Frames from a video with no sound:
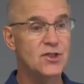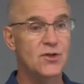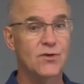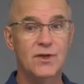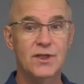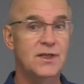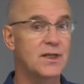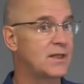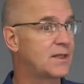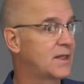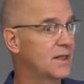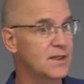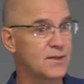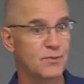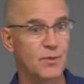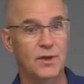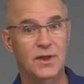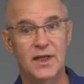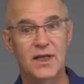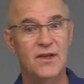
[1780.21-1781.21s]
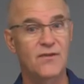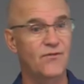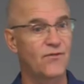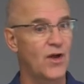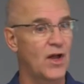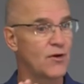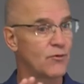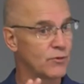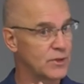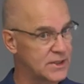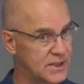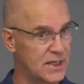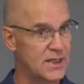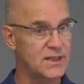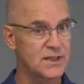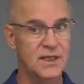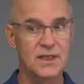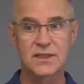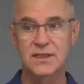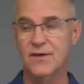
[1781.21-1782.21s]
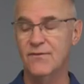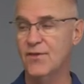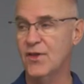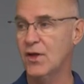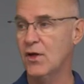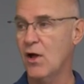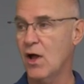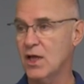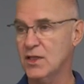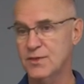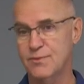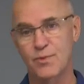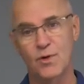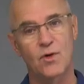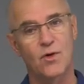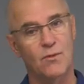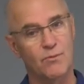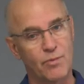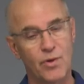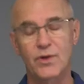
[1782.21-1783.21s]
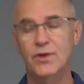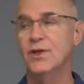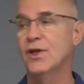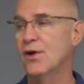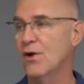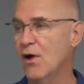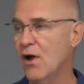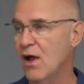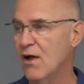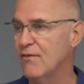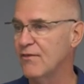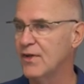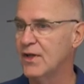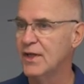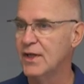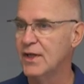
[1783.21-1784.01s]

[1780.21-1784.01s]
you into disbelief and resistance of the gospel or putting it off.